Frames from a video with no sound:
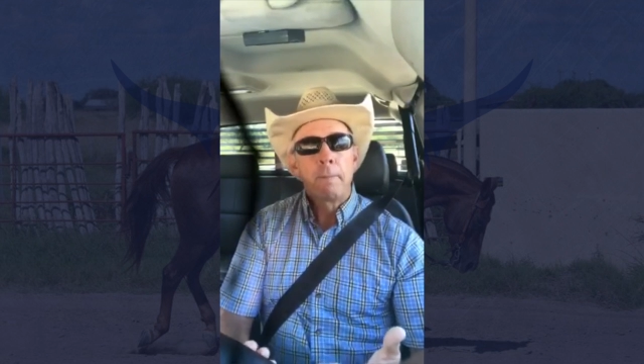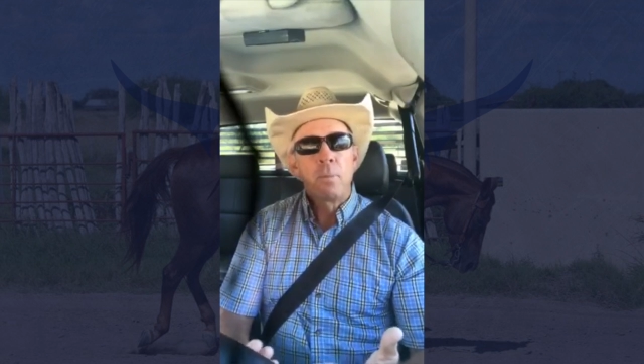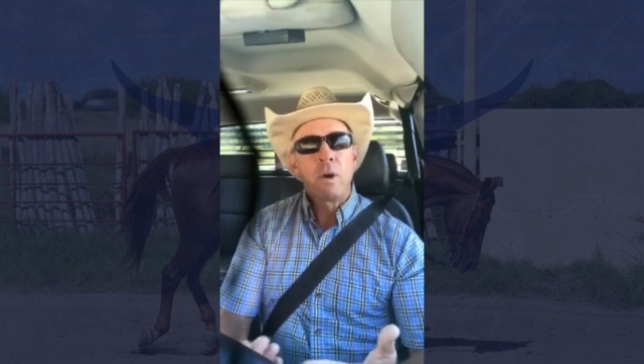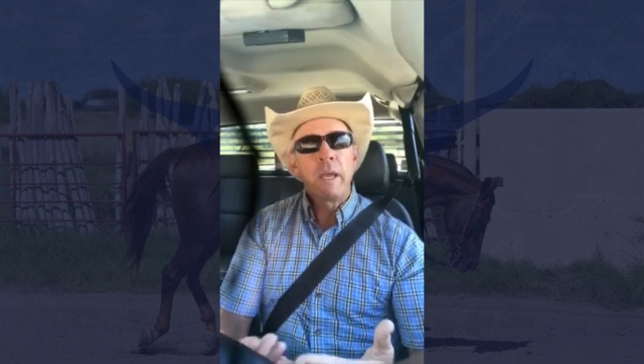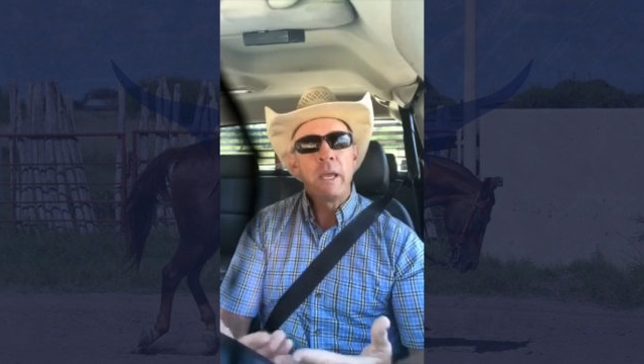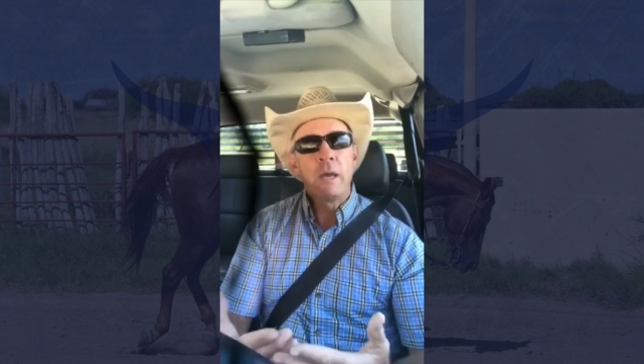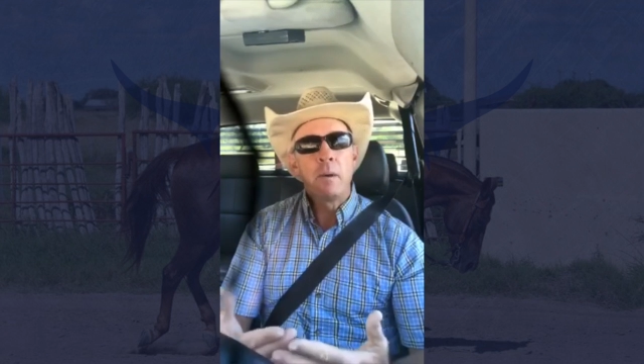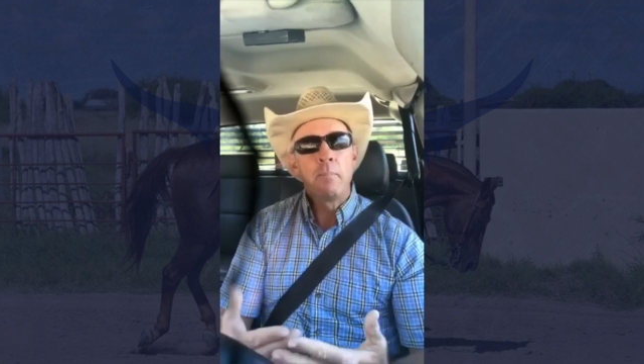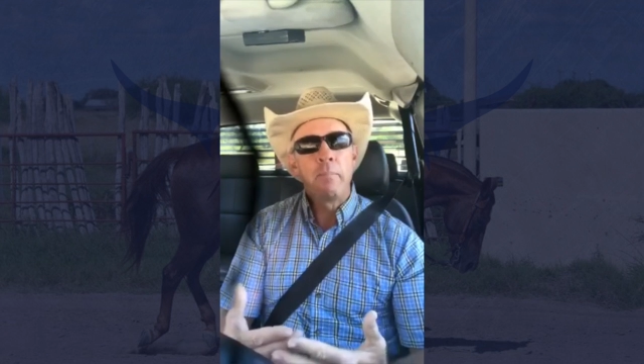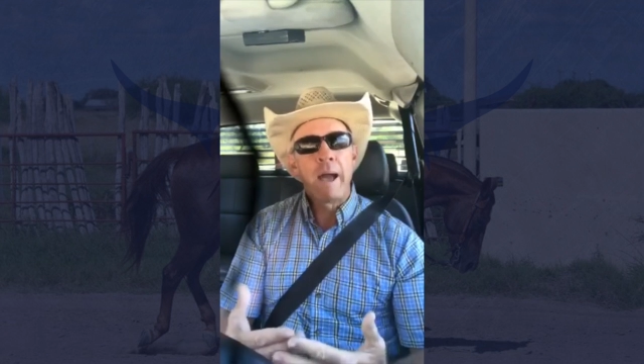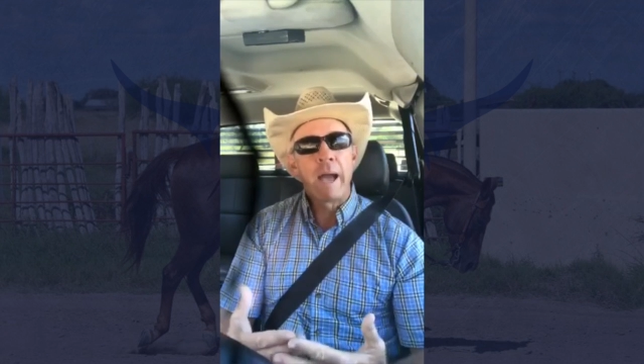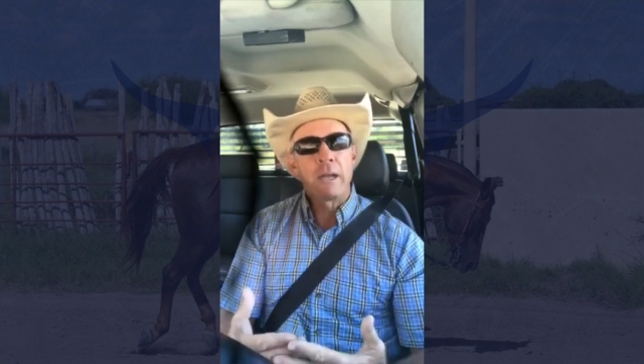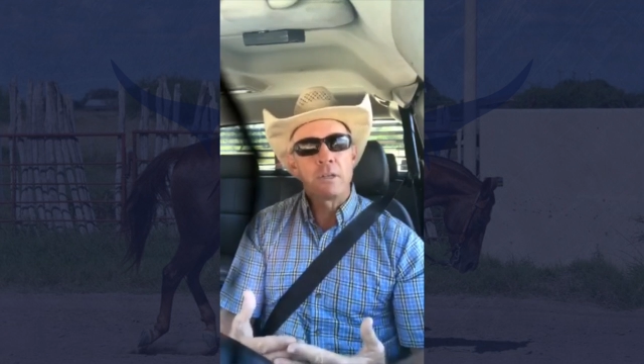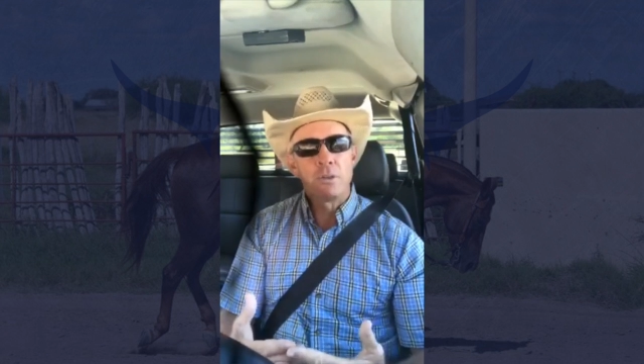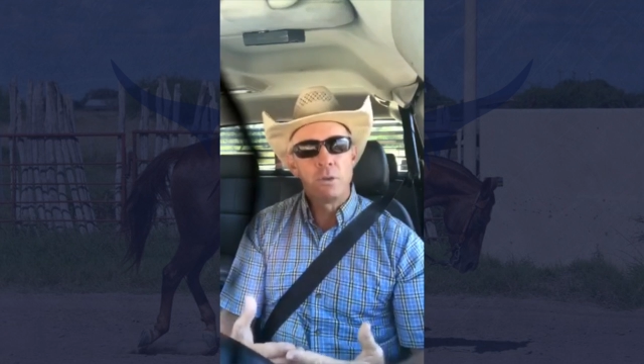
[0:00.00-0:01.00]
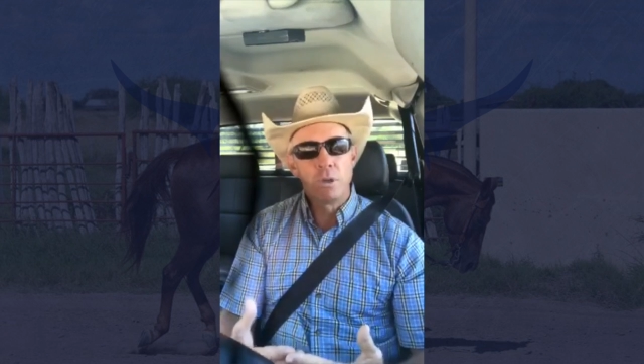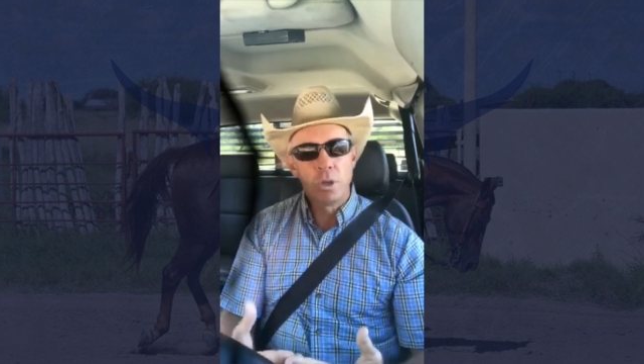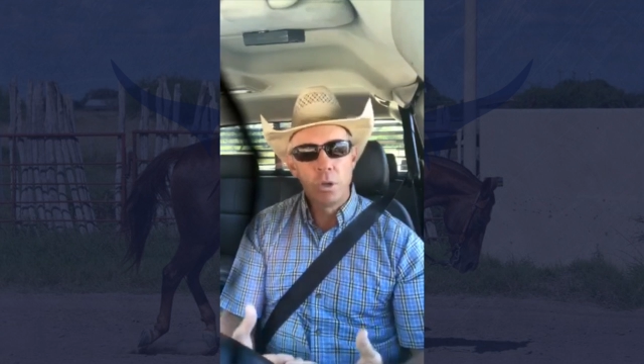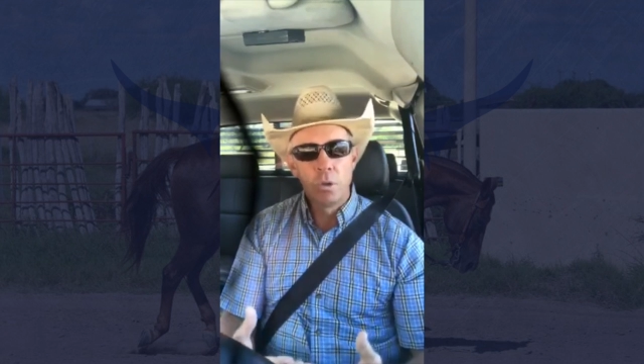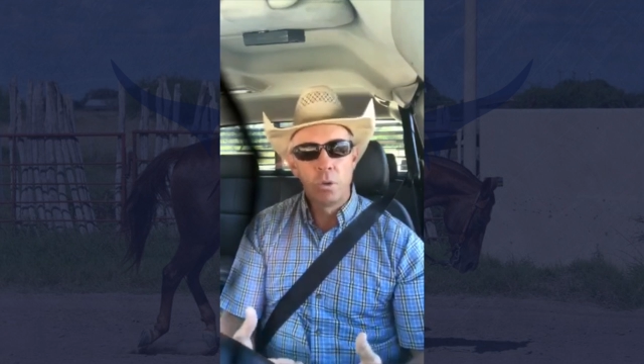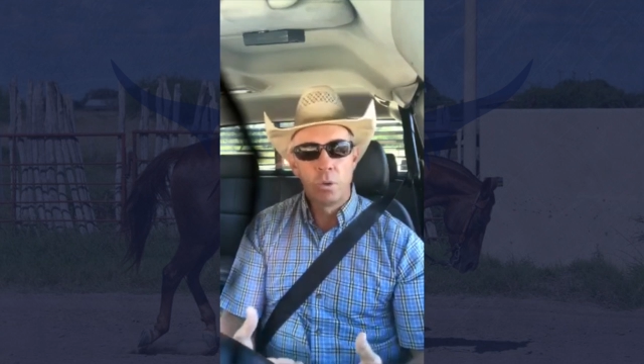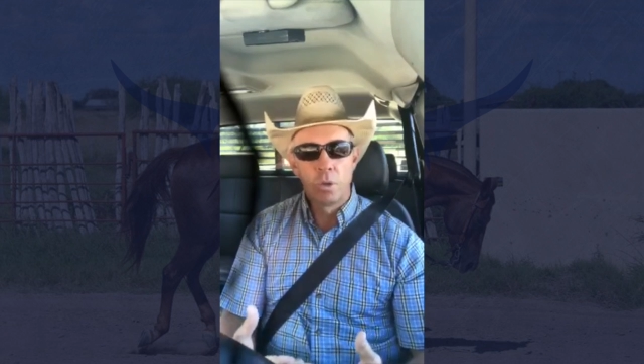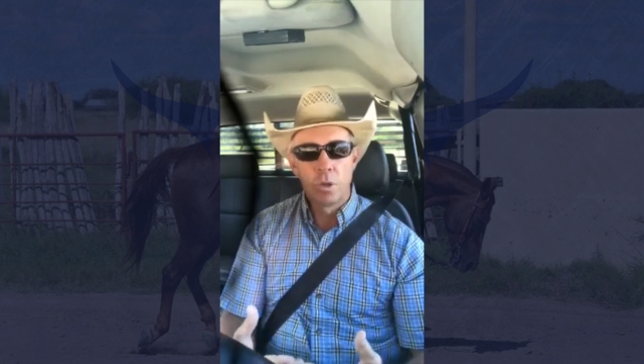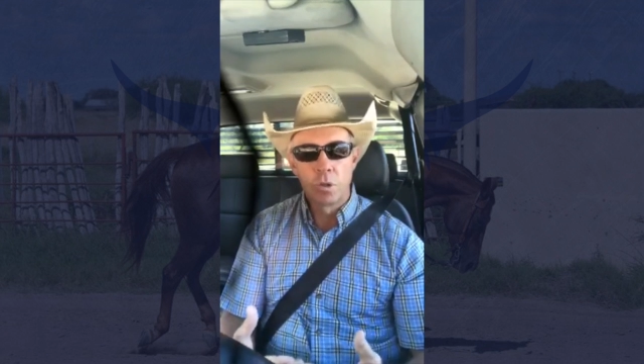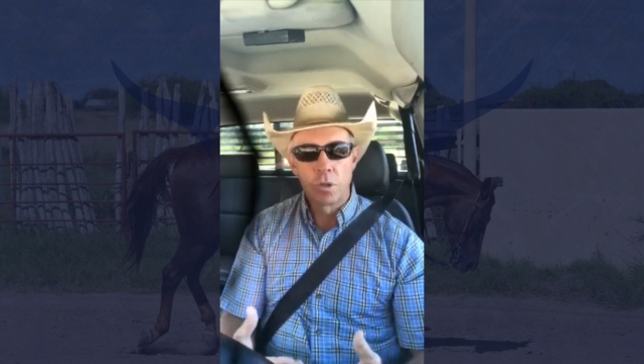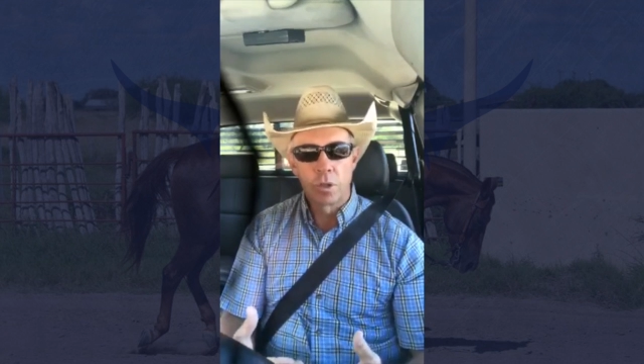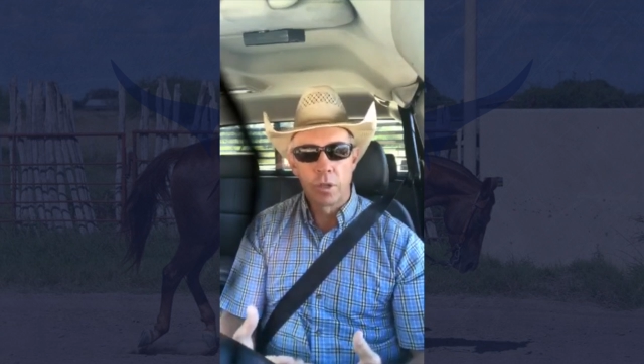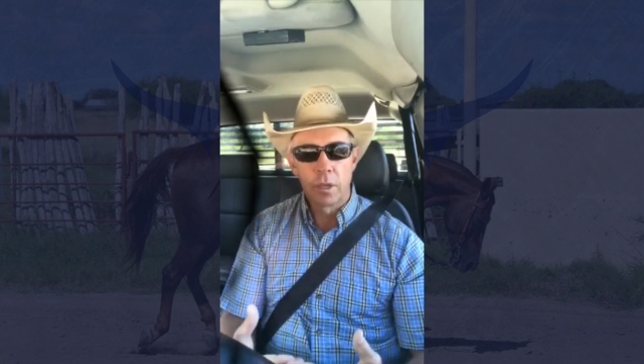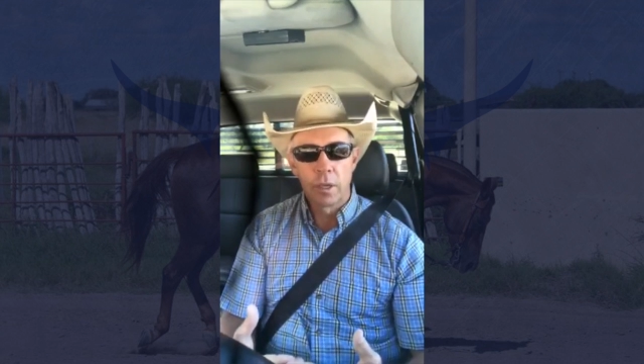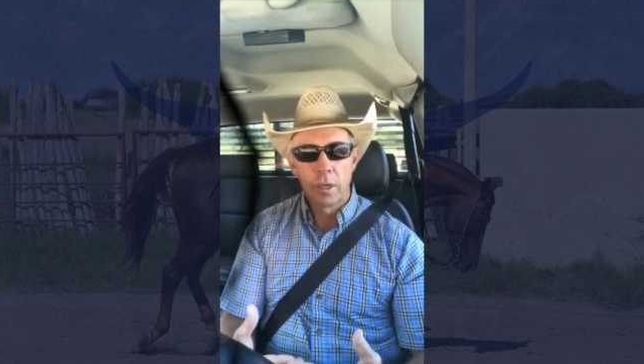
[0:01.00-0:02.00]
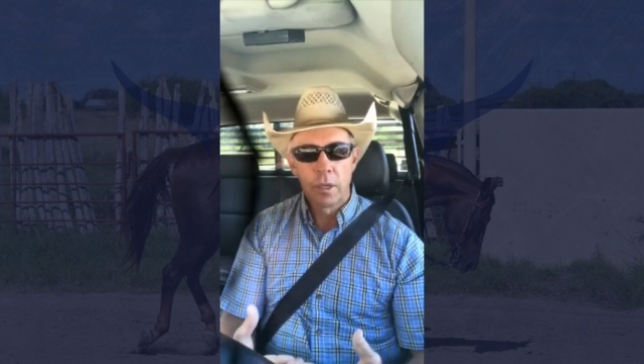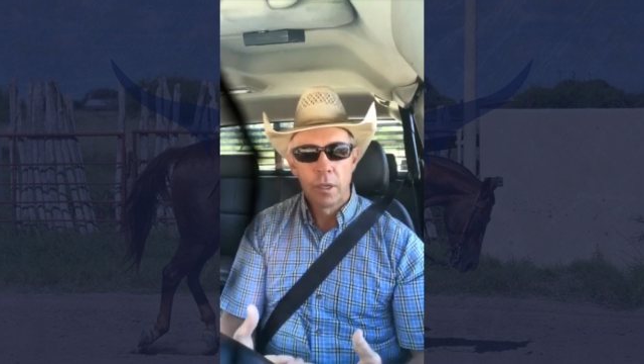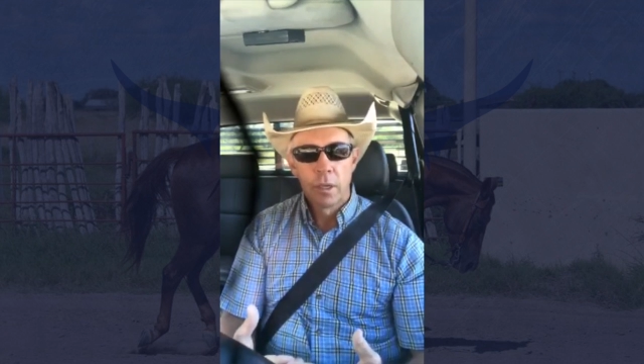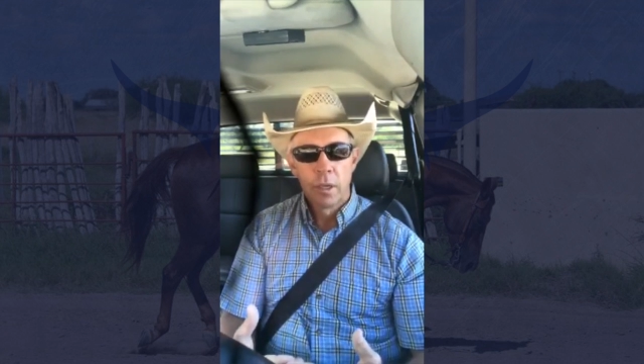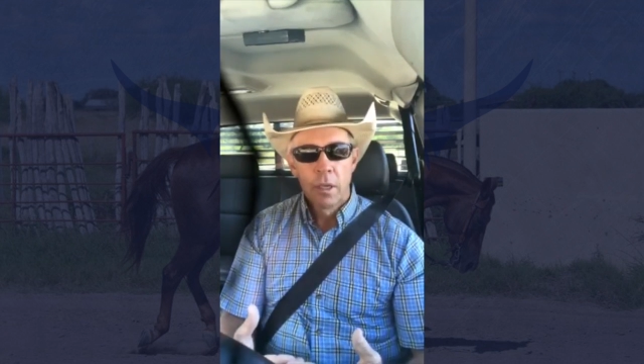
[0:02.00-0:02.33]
Bring him back to you, you see.